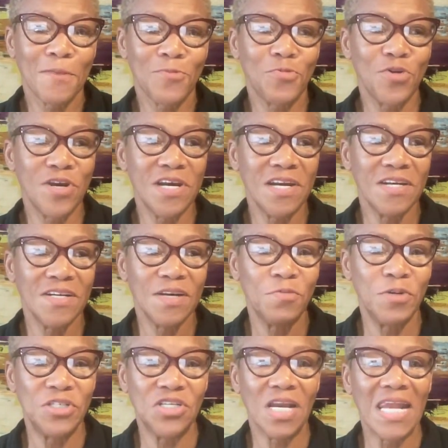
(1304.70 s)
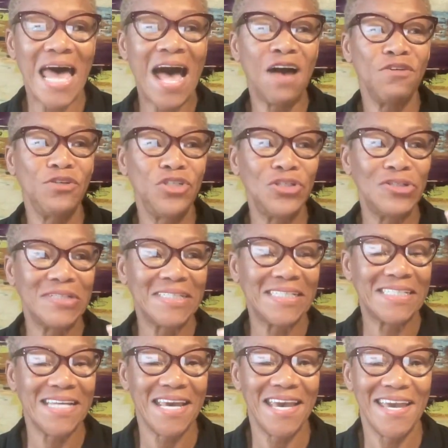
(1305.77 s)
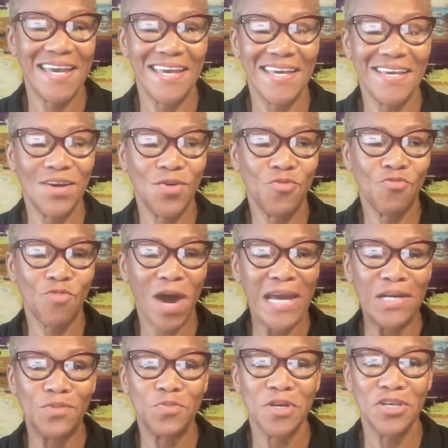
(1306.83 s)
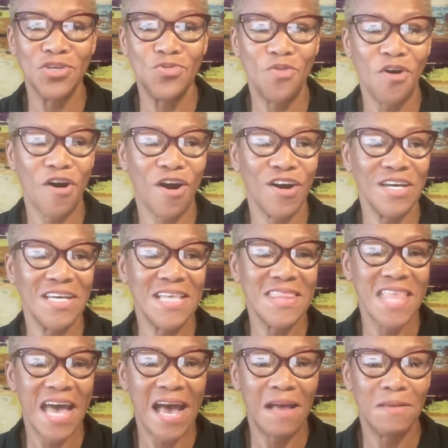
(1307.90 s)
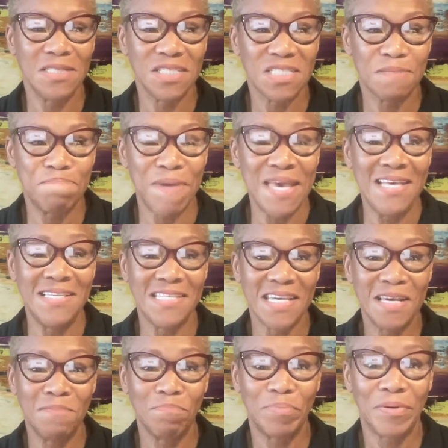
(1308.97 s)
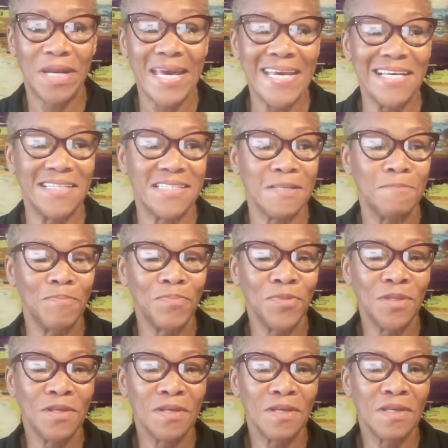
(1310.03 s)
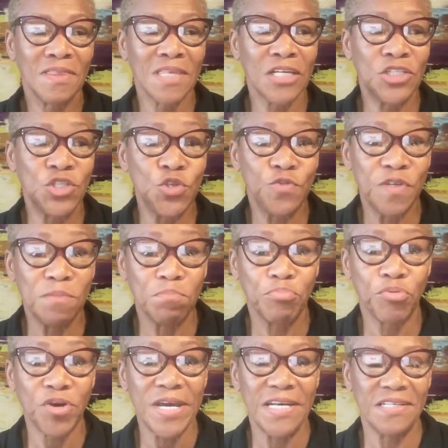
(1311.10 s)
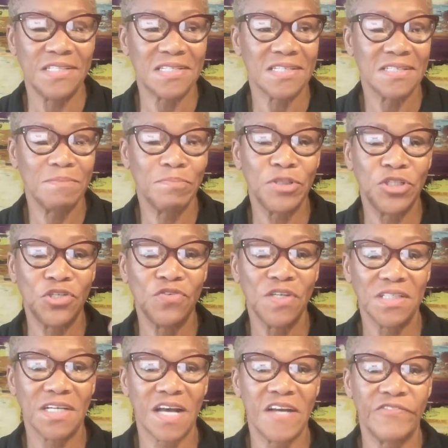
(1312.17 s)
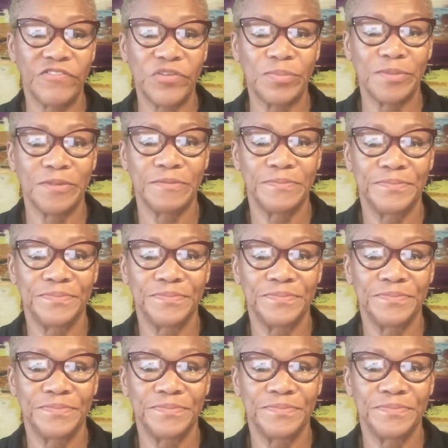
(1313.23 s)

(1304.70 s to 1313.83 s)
where which allows you to stay right where you are in that space and place that you've embraced, but you're uncomfortable.